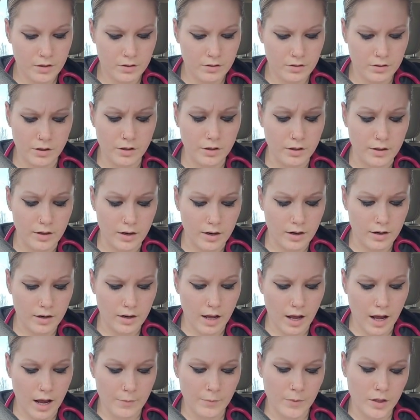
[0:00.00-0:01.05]
Good.
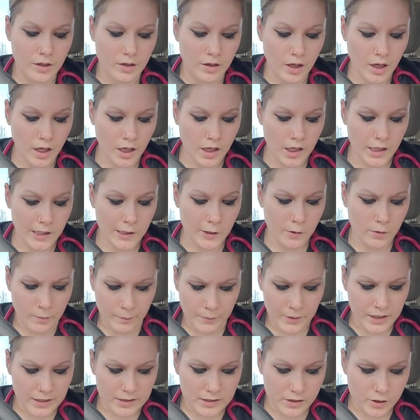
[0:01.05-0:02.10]
I mean, you were
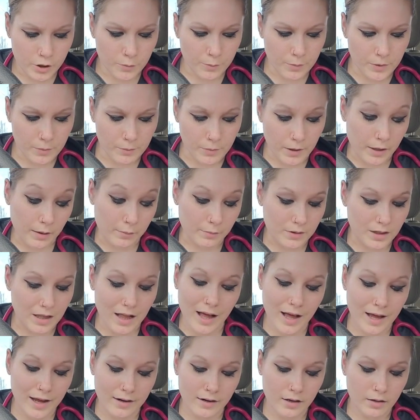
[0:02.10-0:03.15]
being stupid, but I'm
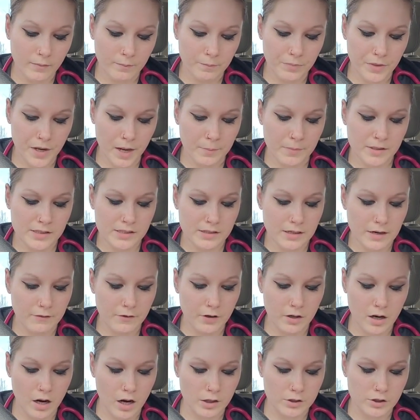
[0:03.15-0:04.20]
glad. Emmett's
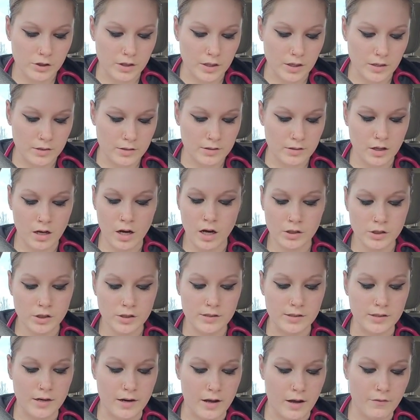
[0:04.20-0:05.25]
never cautious,
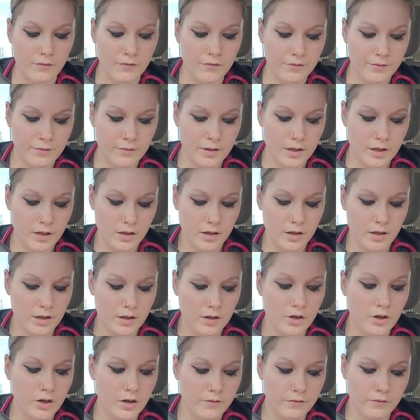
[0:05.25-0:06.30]
cautious enough. He,
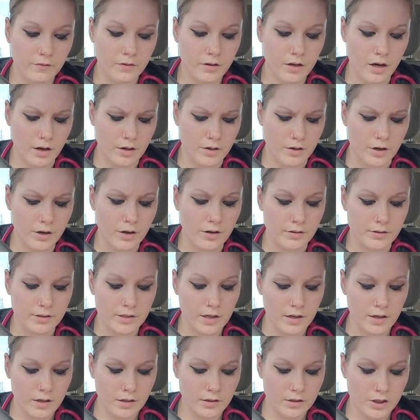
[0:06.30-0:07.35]
he could have gotten hurt.
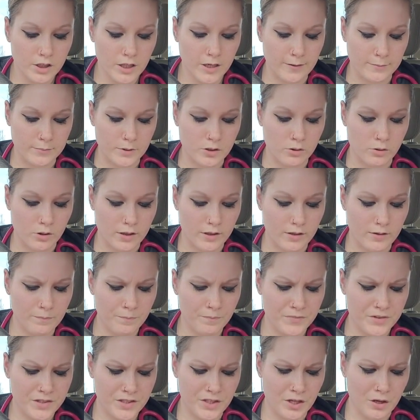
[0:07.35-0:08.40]
Jacob snorted.
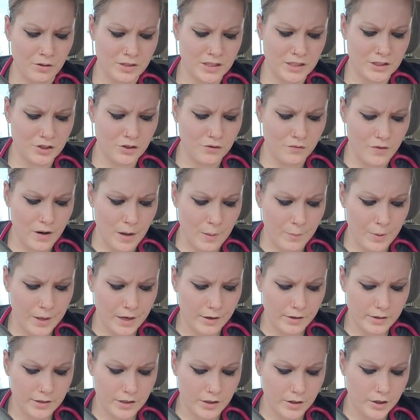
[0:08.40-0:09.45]
So did your
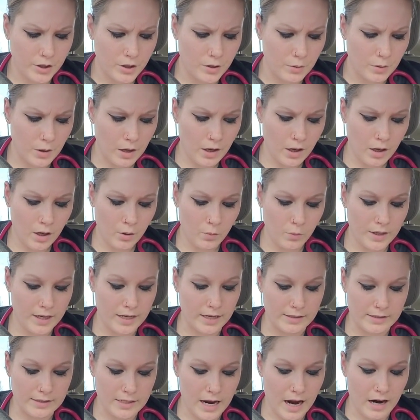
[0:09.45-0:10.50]
vampire tell you we
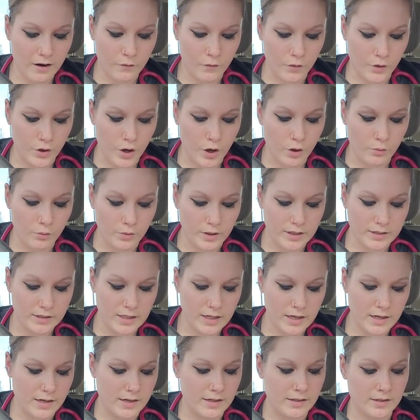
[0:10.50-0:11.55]
attacked for no
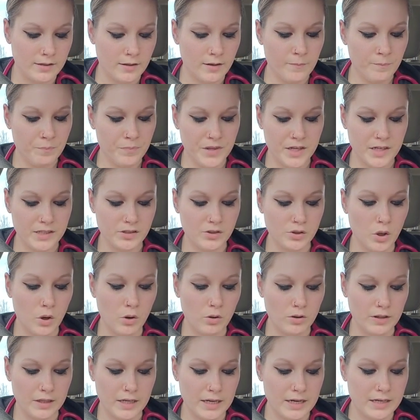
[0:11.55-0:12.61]
reason and his
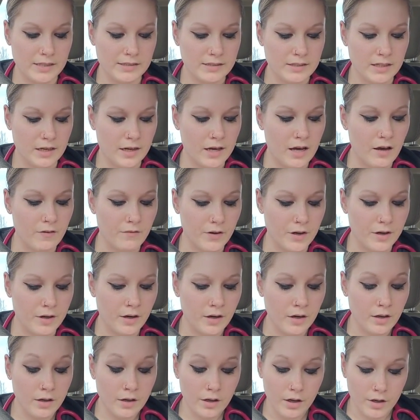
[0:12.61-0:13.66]
totally innocent coven?
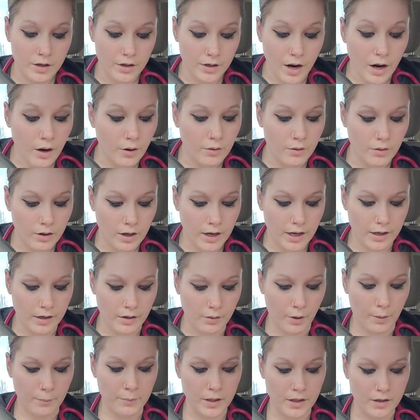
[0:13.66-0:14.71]
No, I
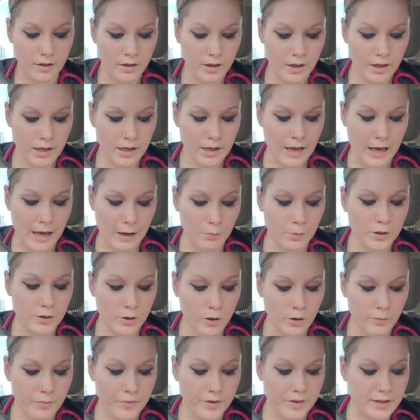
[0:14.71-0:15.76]
interrupted. Edward
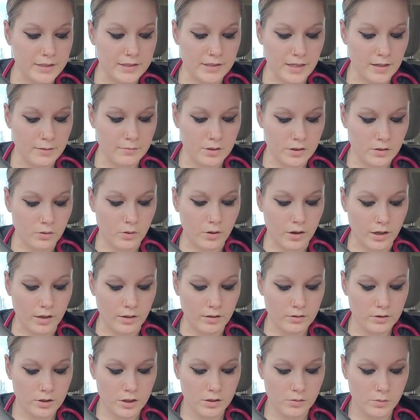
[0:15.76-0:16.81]
told me the same story,
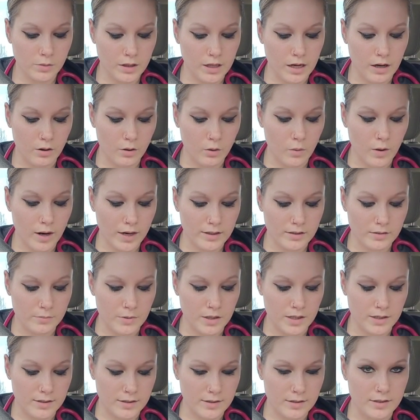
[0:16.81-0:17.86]
just without quite as
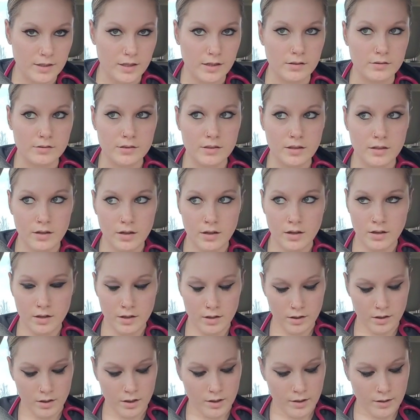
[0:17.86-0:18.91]
many details.
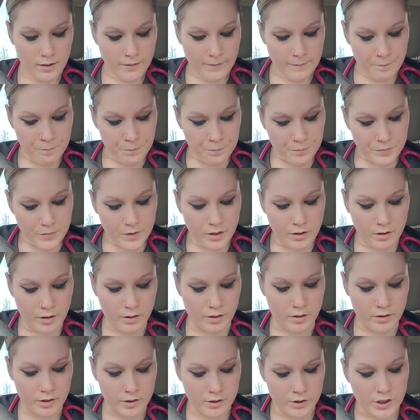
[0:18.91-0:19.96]

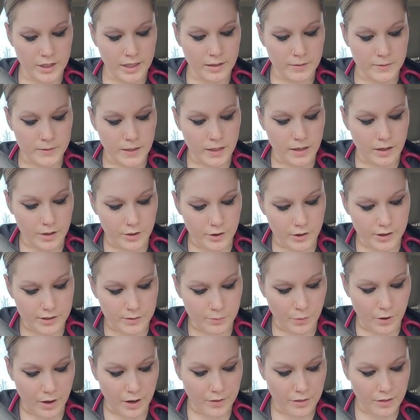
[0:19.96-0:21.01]
Huh, Jacob said under his
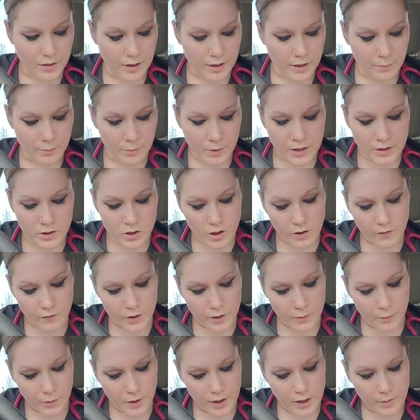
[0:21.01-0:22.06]
breath, and he bent over
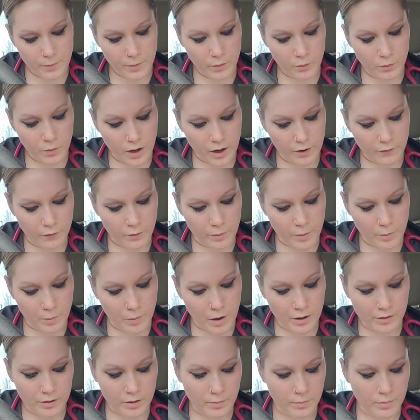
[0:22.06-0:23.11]
to pick up a rock from
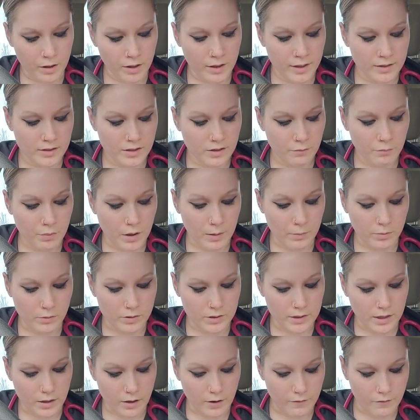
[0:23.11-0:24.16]
among the millions of
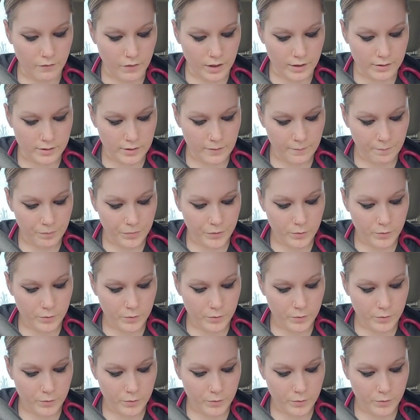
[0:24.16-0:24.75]
pebbles at our feet.